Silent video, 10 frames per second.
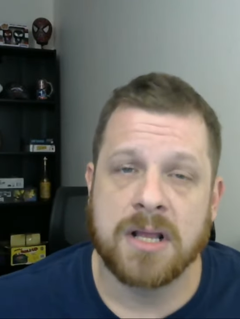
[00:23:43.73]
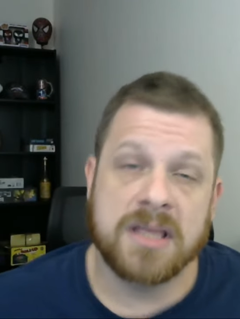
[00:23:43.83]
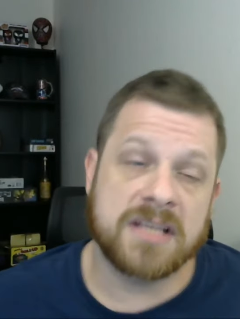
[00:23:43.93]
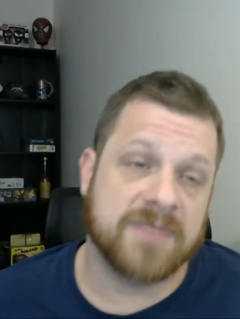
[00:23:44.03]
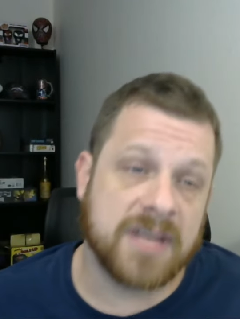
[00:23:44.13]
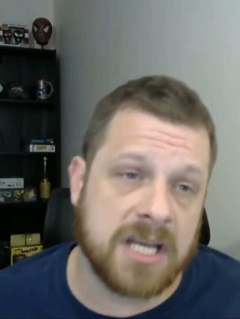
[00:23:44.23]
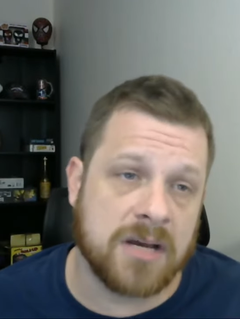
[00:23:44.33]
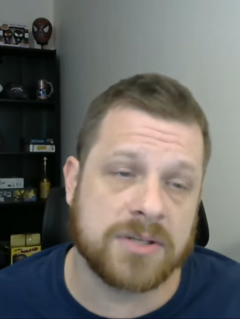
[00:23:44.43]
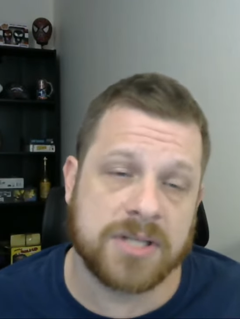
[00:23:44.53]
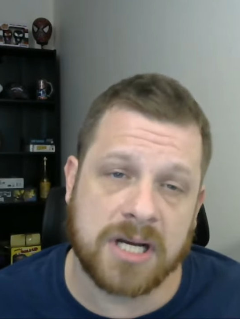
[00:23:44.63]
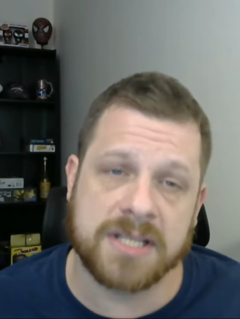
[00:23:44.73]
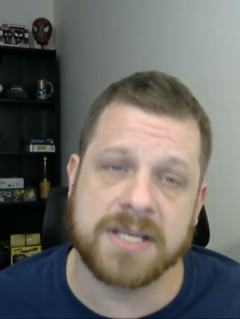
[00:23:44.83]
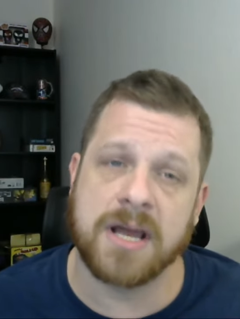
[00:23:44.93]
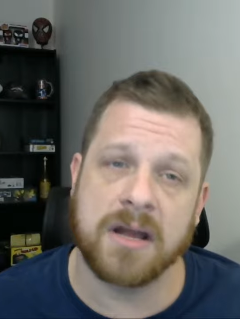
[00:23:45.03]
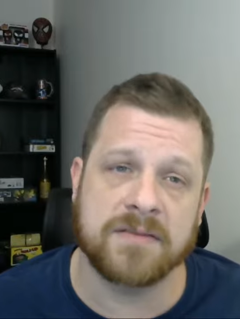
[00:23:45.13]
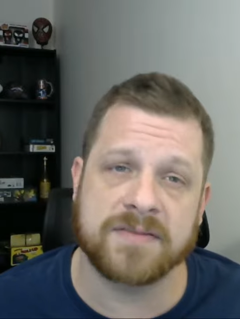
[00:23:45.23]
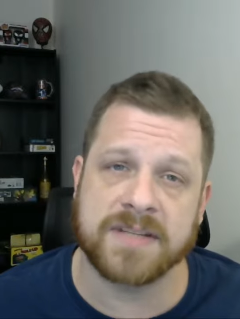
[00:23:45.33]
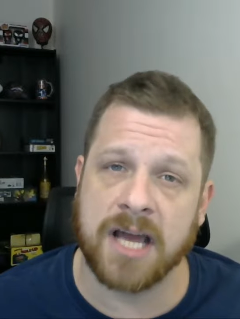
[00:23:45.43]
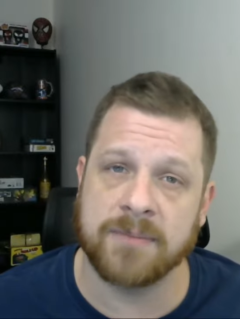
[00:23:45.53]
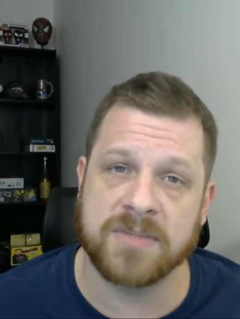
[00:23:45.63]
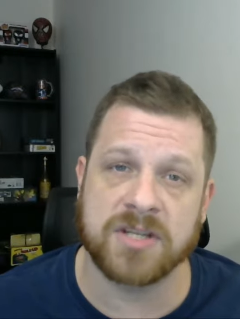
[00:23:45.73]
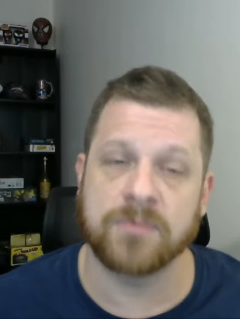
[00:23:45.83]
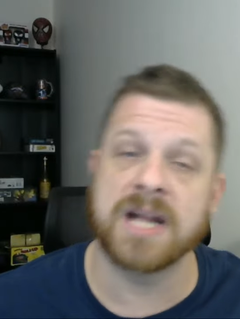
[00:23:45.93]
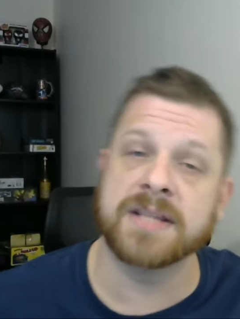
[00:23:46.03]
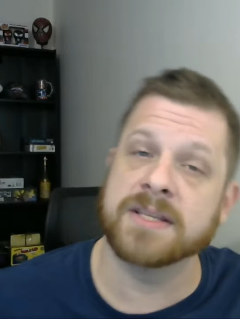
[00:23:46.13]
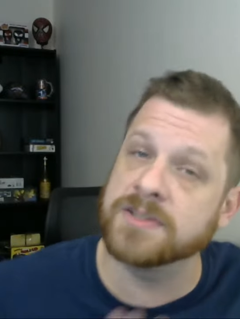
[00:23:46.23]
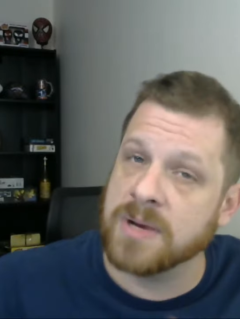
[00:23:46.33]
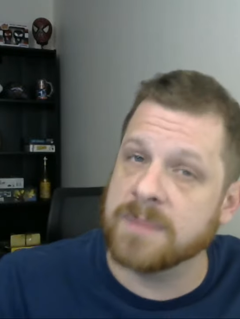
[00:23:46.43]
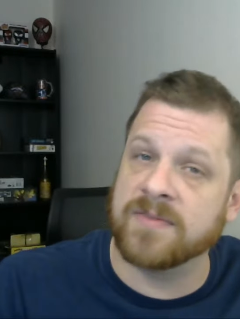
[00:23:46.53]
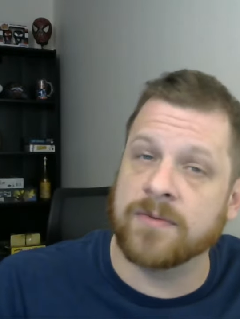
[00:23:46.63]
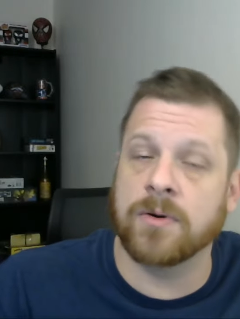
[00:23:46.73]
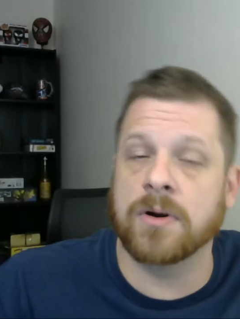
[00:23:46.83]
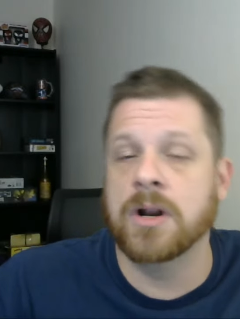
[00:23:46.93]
This video took a ton of time to write the script for,